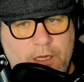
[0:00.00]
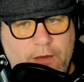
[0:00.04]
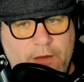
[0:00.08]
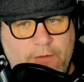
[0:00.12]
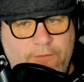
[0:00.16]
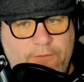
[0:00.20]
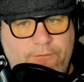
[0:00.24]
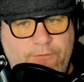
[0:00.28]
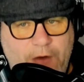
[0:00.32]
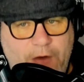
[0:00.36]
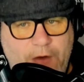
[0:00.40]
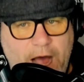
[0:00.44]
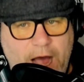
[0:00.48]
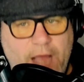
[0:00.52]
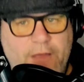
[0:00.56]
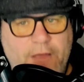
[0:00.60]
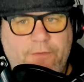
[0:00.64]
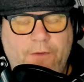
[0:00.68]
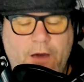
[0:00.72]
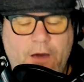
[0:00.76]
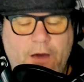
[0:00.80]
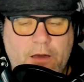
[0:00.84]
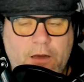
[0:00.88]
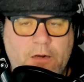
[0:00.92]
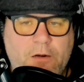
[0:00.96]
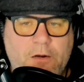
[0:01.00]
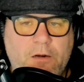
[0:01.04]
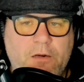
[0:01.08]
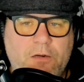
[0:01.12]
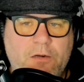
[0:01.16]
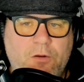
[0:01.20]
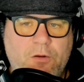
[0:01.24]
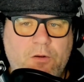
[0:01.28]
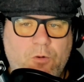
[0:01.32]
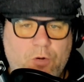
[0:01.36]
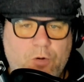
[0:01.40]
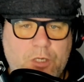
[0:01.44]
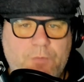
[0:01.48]
500
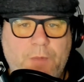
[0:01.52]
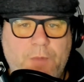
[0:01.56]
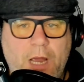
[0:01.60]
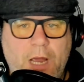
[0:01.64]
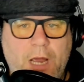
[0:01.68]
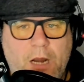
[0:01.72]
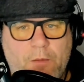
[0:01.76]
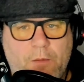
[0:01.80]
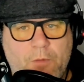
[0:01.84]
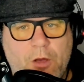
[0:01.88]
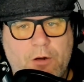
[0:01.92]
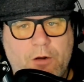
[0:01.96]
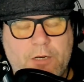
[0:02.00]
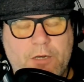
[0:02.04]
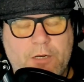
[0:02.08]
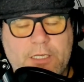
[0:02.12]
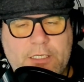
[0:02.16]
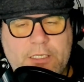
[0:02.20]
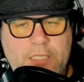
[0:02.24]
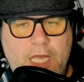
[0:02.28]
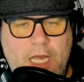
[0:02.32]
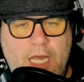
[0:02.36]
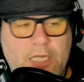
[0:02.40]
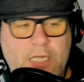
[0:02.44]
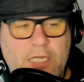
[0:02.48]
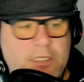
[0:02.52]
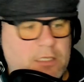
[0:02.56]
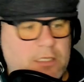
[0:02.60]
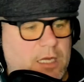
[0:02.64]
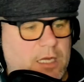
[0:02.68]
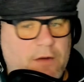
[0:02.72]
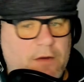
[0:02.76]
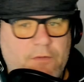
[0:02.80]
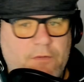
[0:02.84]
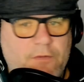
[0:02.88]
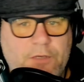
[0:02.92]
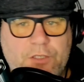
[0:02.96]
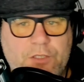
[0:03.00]
horsepower motor, the size
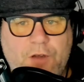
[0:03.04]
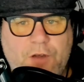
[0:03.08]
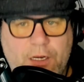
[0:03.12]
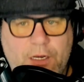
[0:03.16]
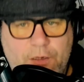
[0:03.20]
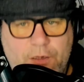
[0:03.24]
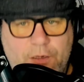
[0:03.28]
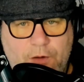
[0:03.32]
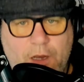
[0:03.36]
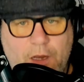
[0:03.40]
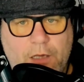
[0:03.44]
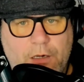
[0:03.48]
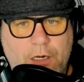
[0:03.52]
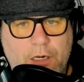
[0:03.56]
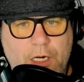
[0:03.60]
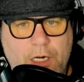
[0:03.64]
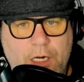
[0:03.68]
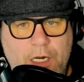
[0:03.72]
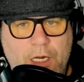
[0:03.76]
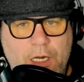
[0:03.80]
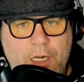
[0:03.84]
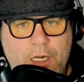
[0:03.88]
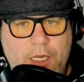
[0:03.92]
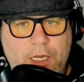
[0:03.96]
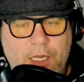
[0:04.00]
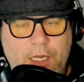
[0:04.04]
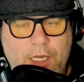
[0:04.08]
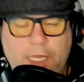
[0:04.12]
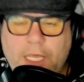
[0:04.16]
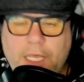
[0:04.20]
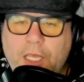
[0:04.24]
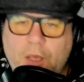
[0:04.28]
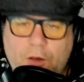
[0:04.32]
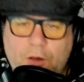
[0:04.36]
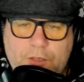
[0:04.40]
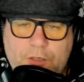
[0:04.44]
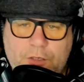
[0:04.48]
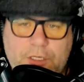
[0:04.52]
of a tractor trailer. He
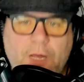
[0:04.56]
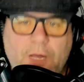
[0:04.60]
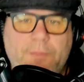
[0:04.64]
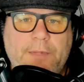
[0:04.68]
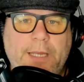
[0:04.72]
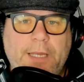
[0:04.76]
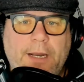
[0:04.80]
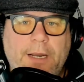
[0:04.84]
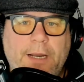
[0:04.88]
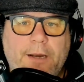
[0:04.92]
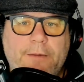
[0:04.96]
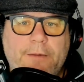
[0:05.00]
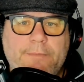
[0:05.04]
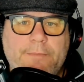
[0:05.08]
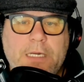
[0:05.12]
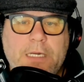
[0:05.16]
goes up there.